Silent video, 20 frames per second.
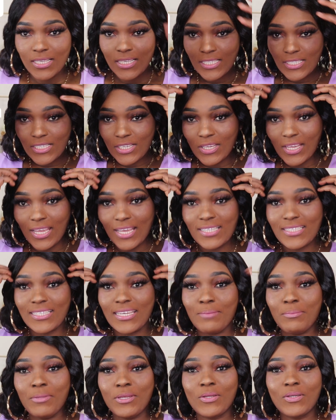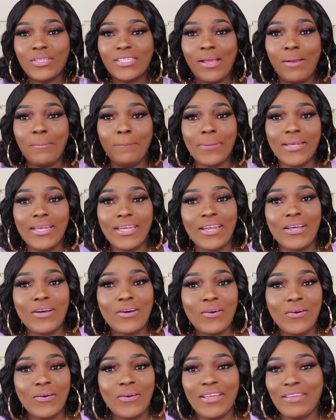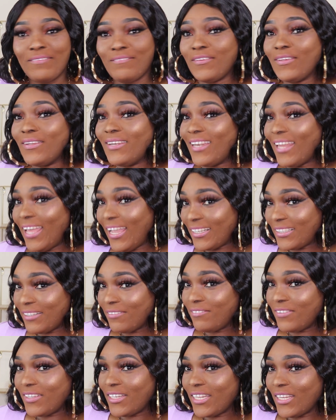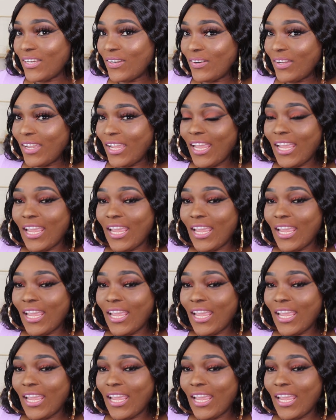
So you guys, let me know down below if you like the video